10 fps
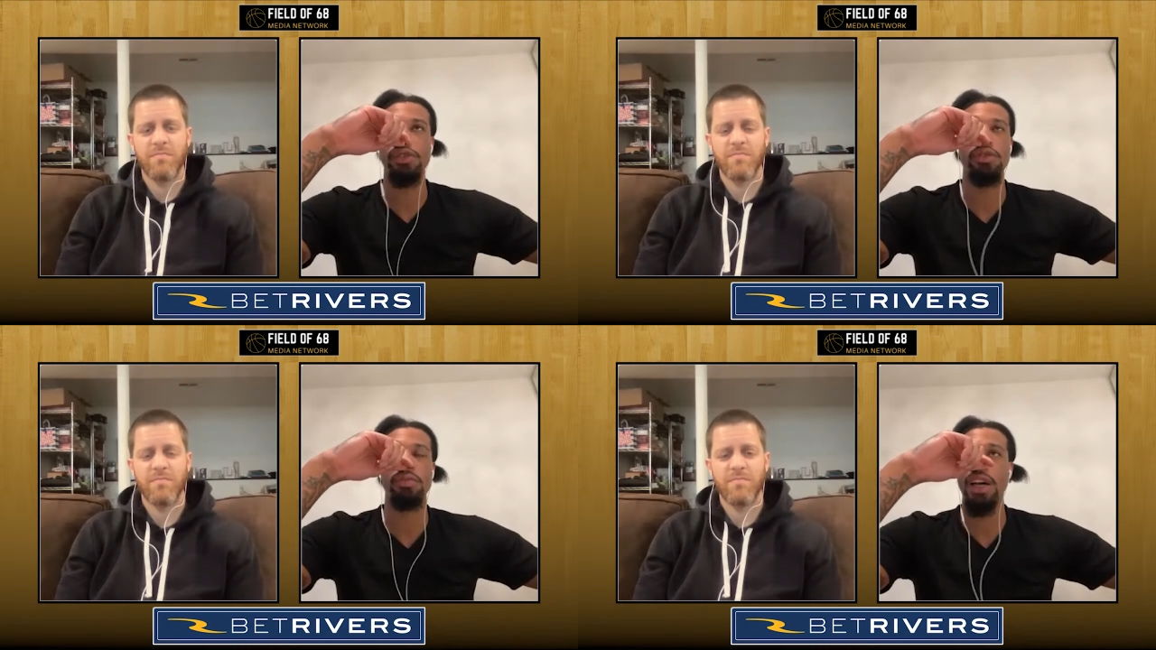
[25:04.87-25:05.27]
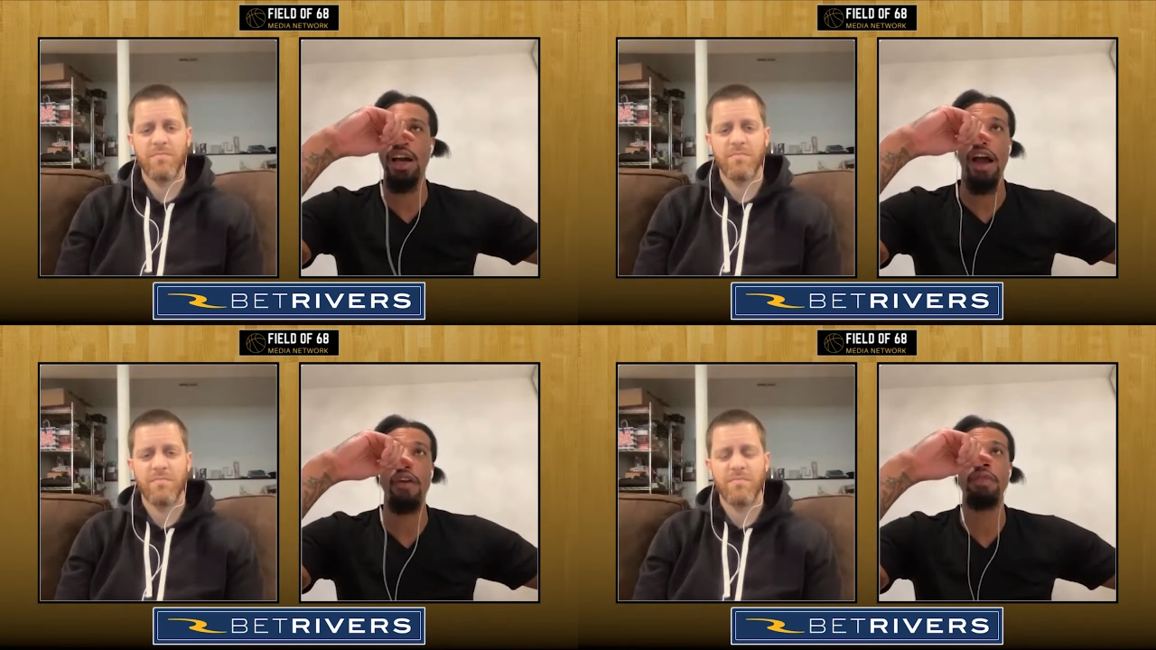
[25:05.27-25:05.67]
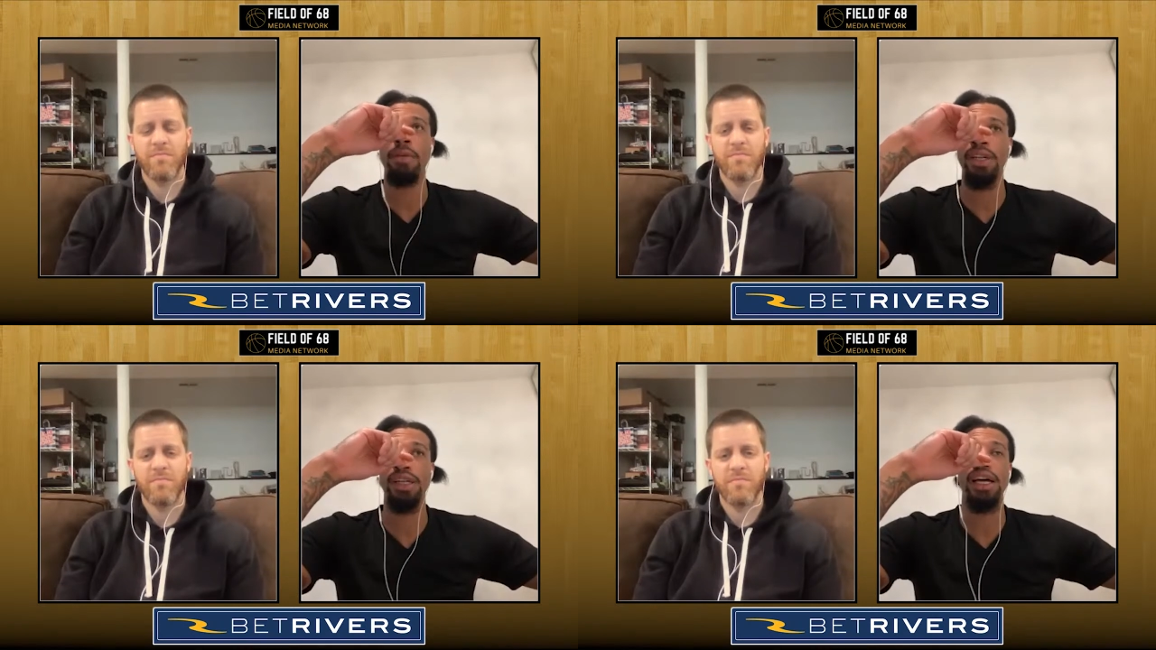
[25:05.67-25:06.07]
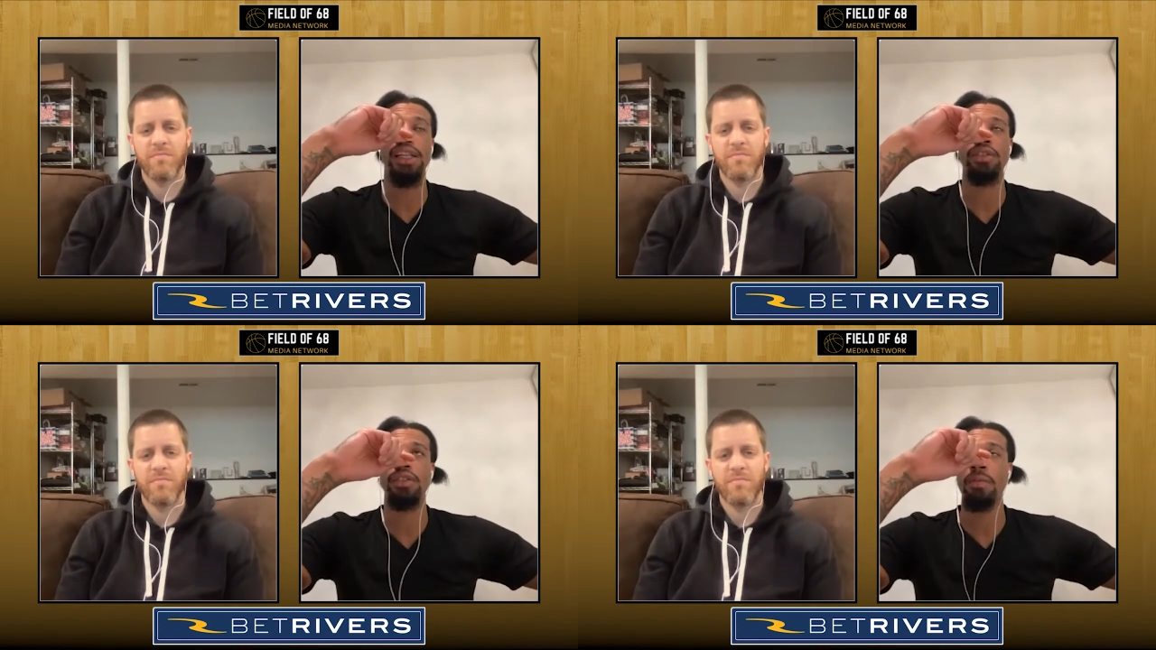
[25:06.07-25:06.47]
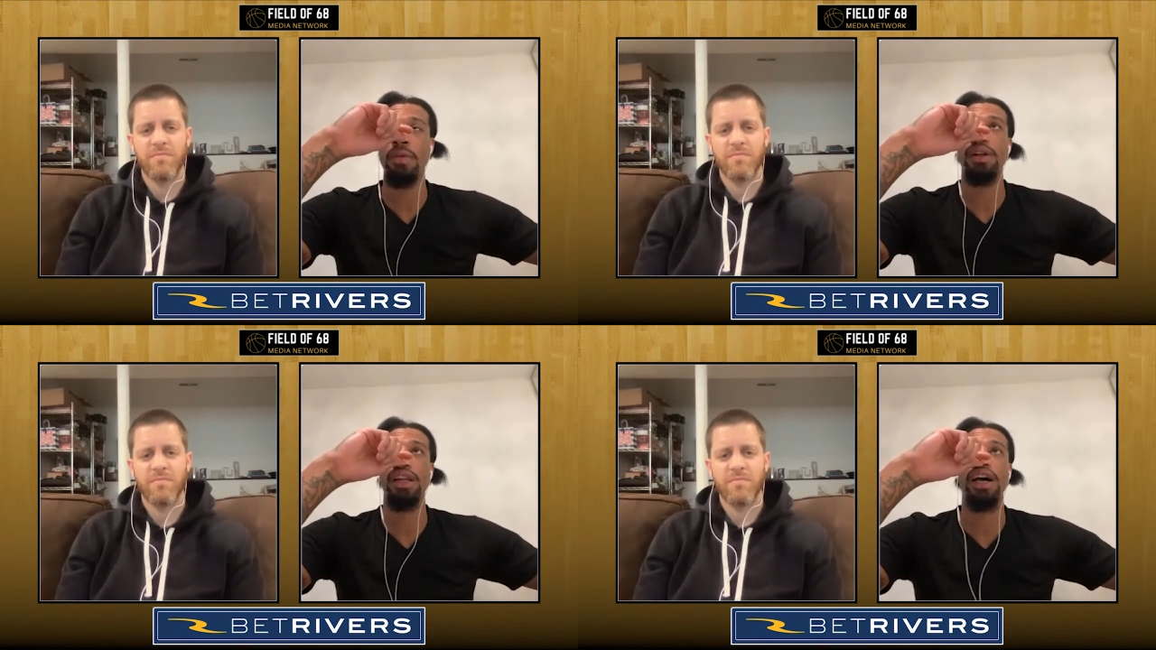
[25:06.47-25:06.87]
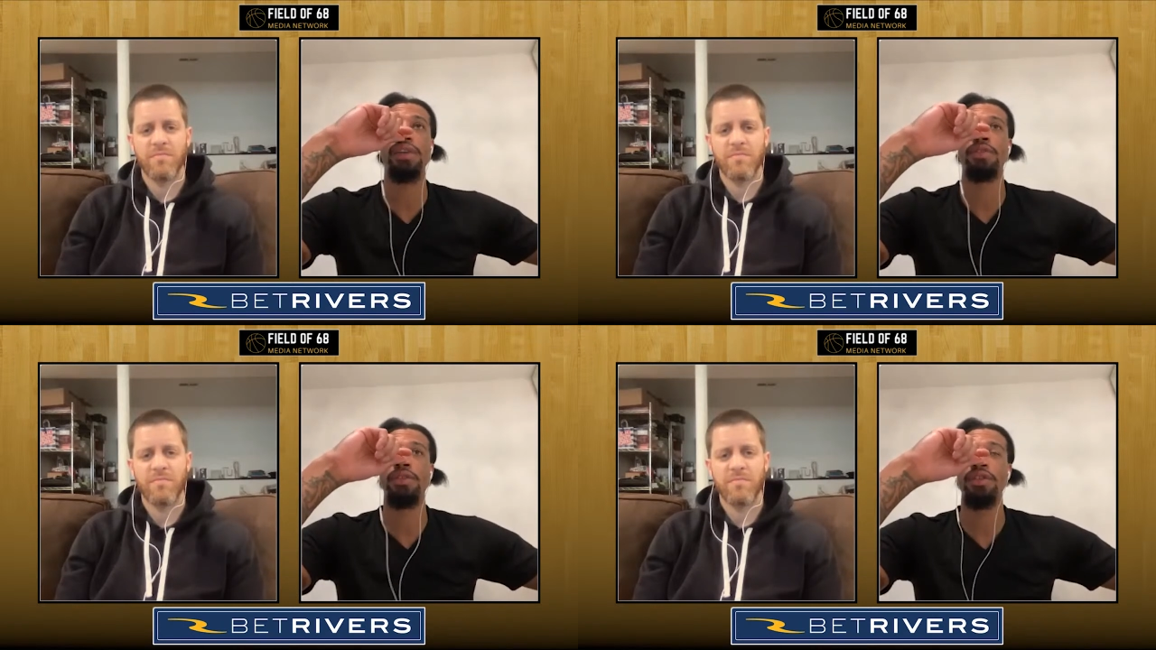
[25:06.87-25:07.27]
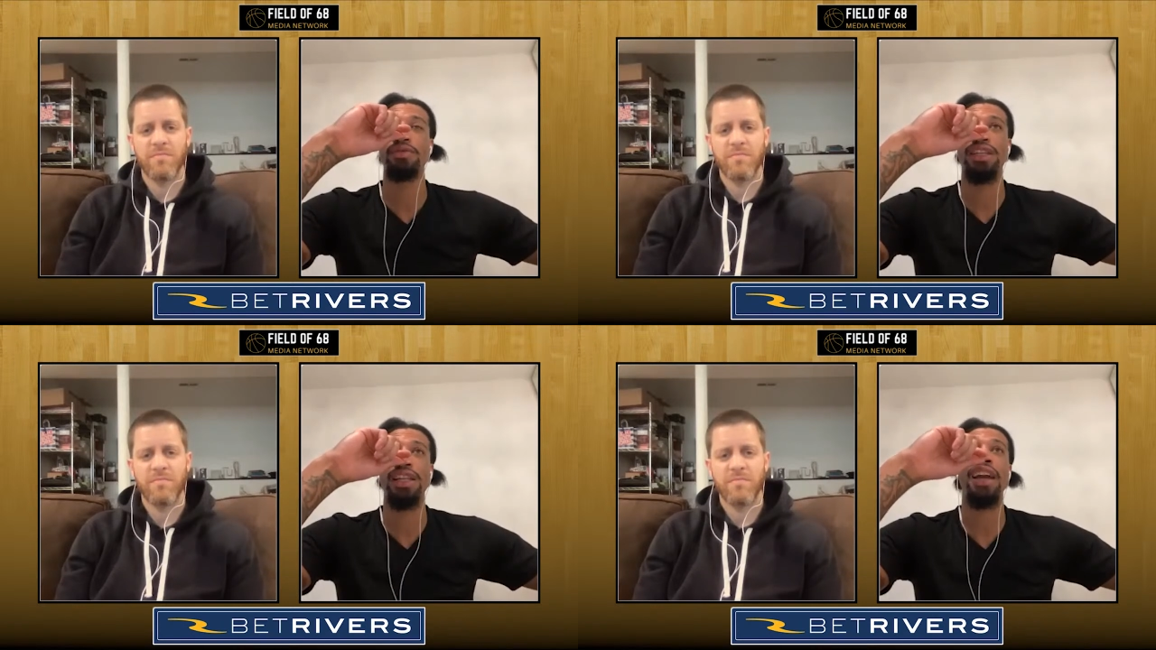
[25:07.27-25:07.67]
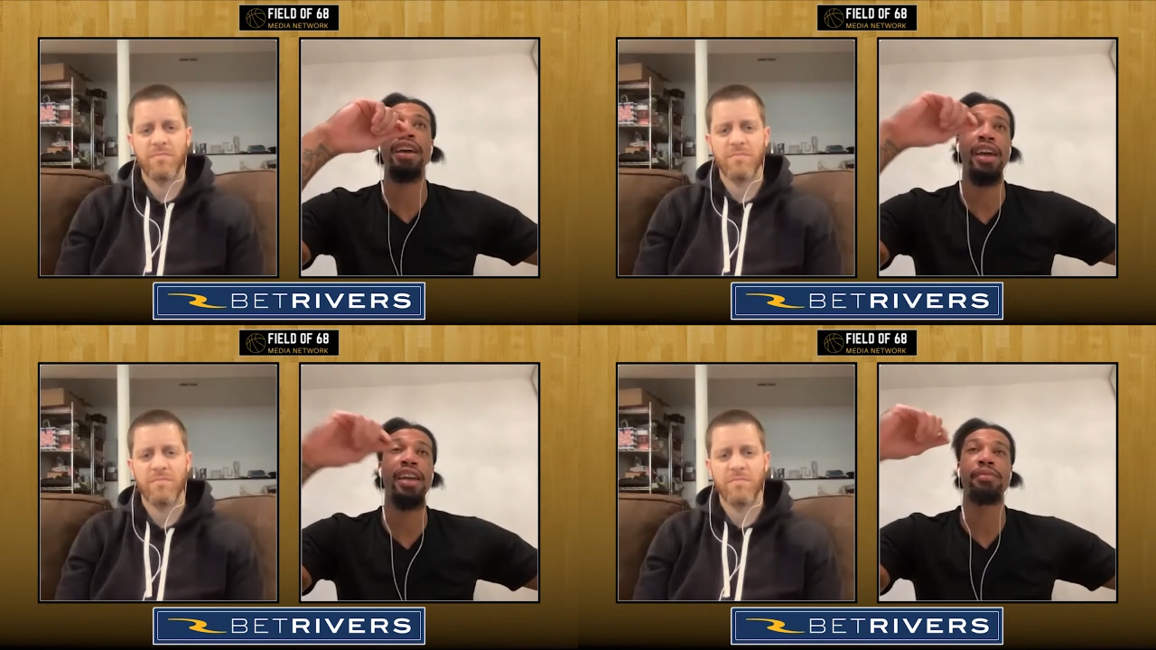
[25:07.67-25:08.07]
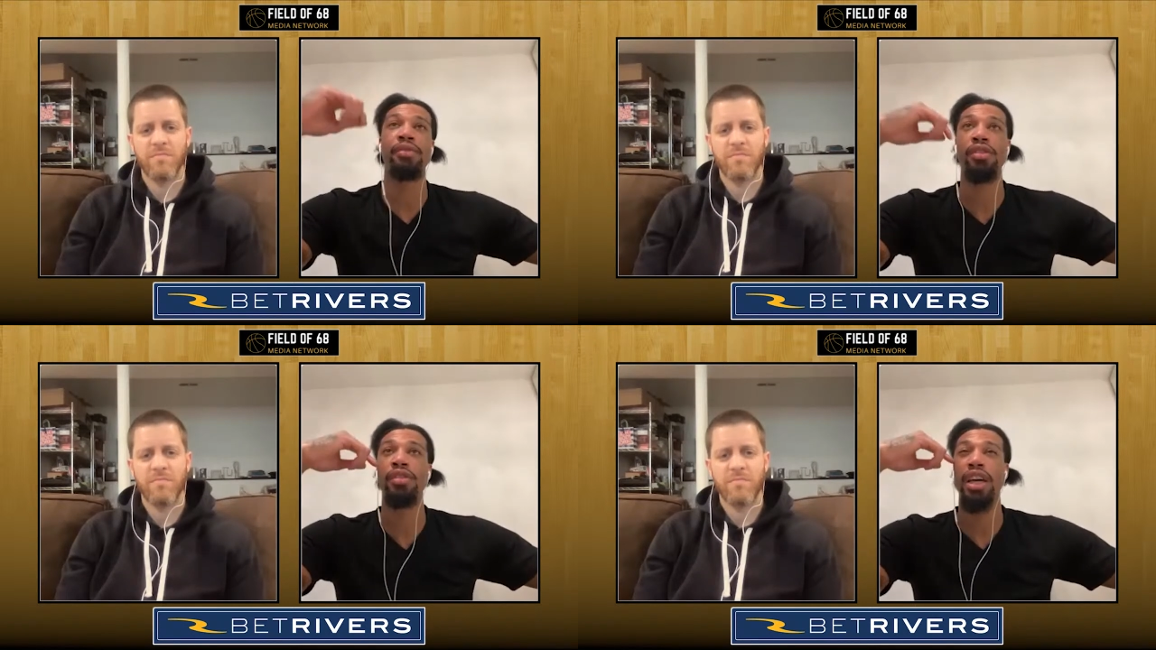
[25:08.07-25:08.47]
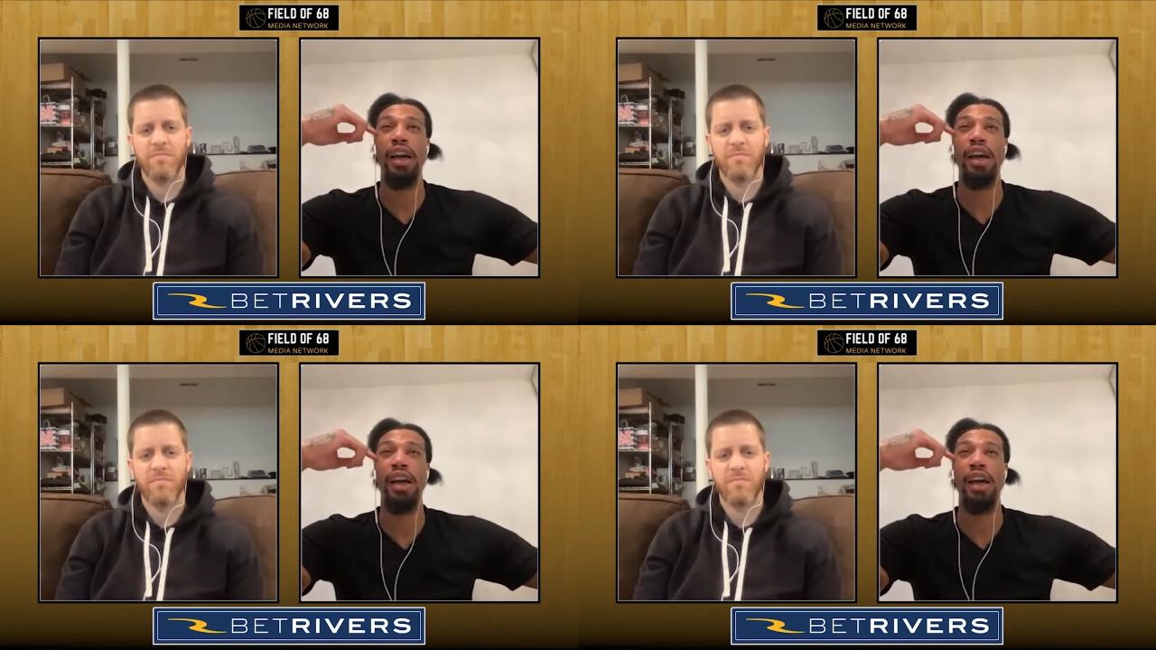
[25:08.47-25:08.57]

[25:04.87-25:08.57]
Speaker 1: too, man. I, I remember a lot. I remember a lot, bro. It was a lot of hate, bro.